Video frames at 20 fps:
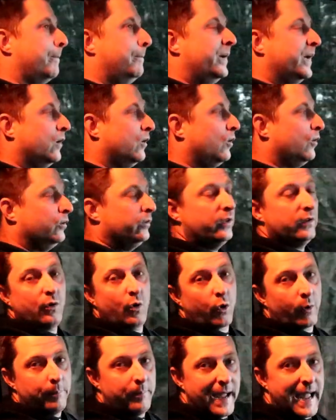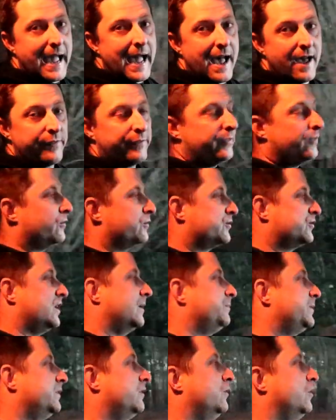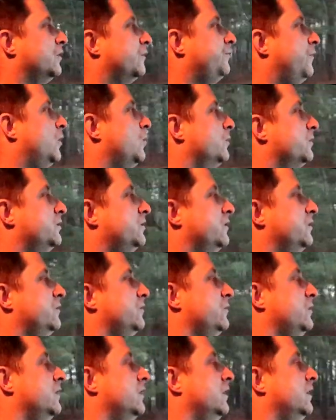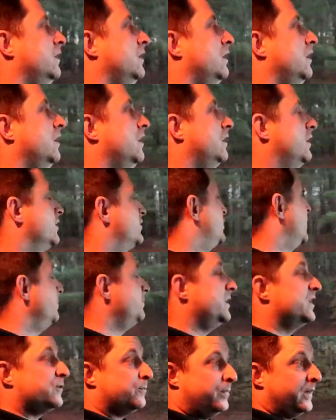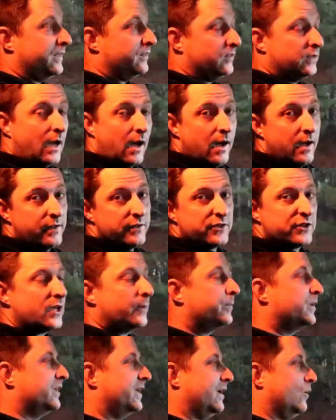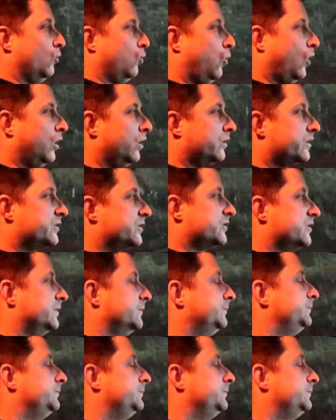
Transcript: build or path or something to look forward to, something that's been done, something that works.